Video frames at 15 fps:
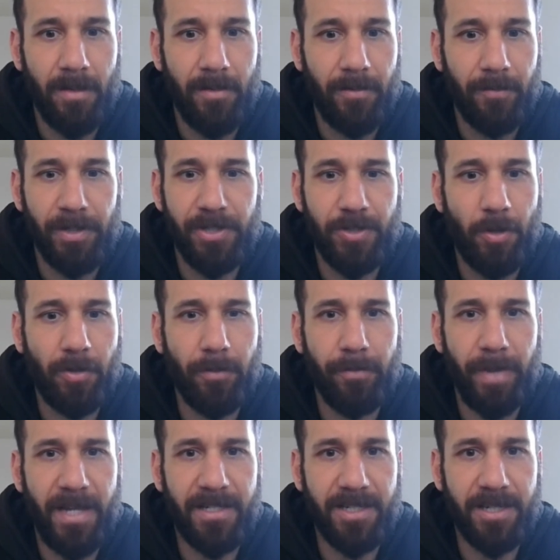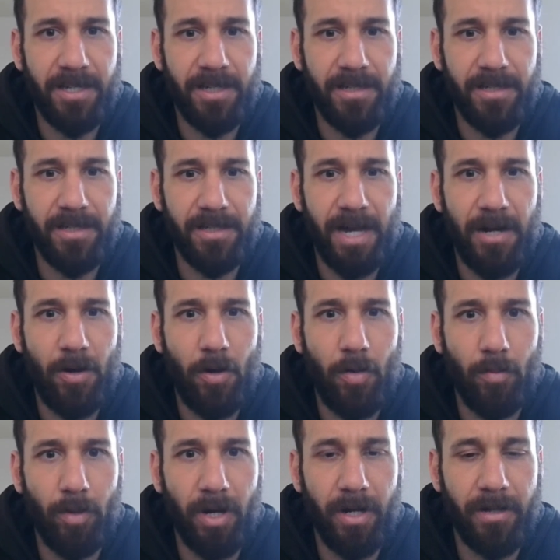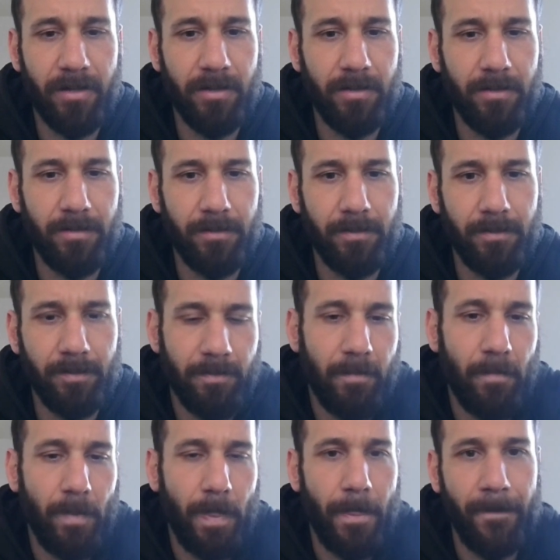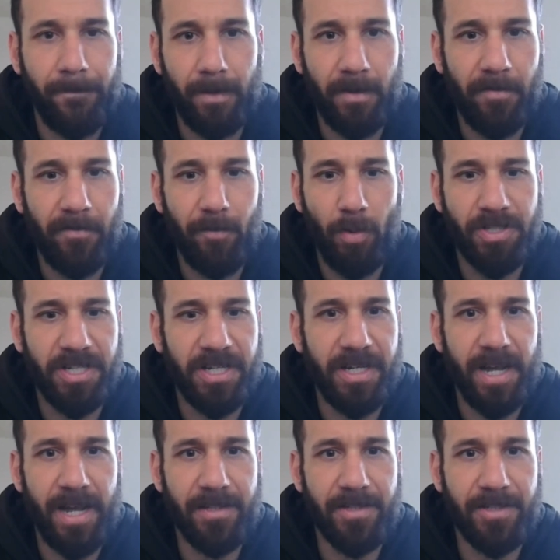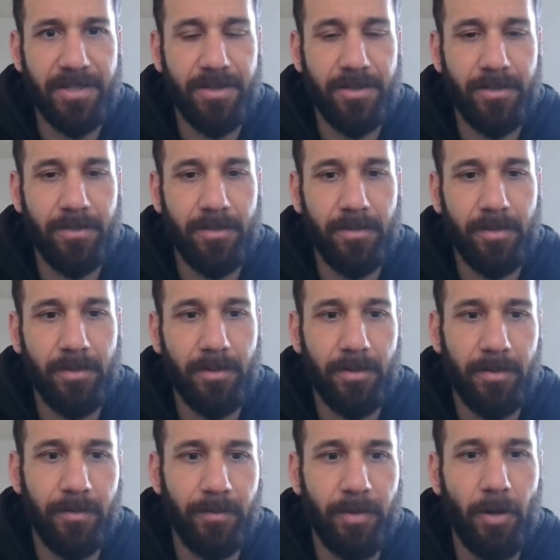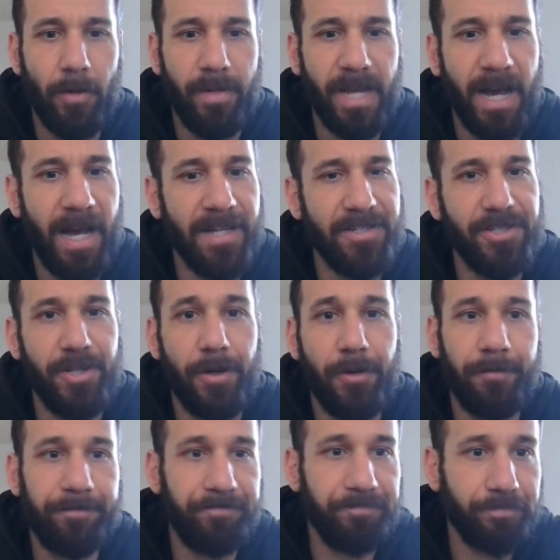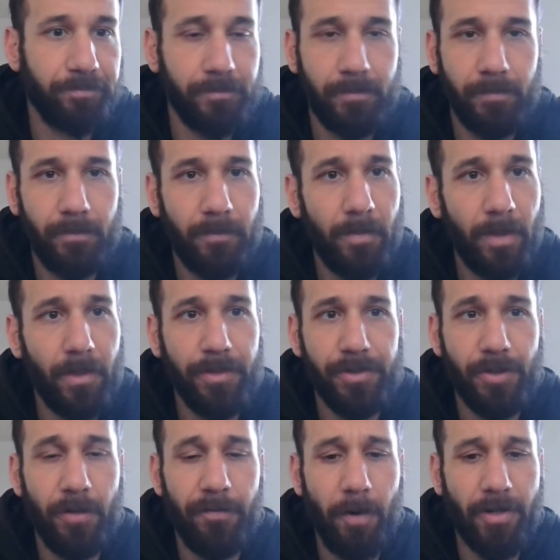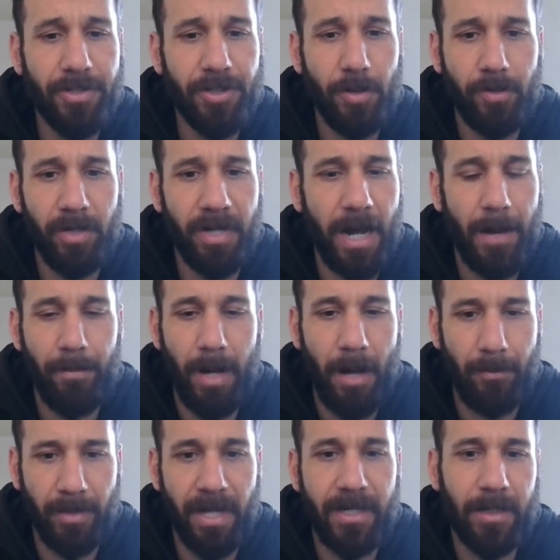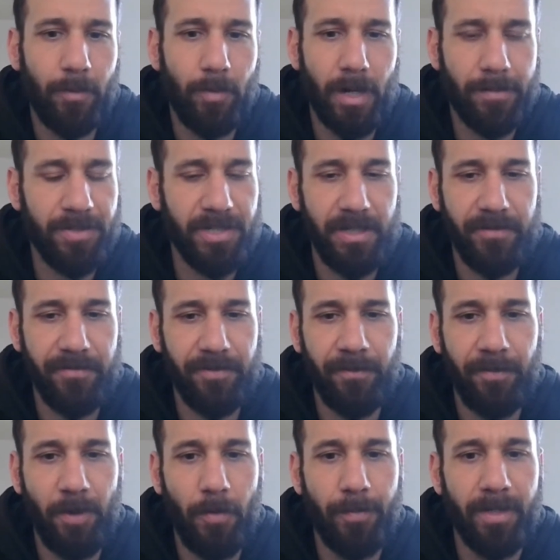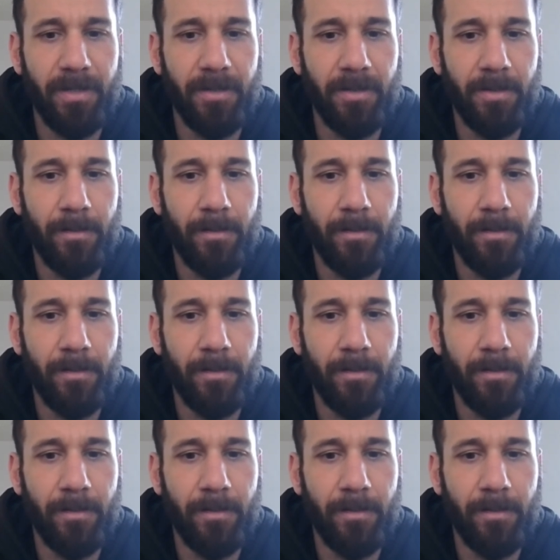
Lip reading: Three stolen bases. He's got a home run. 14 hits. 3 RBIs. So far, so good. I'm liking what I'm seeing from Volpe.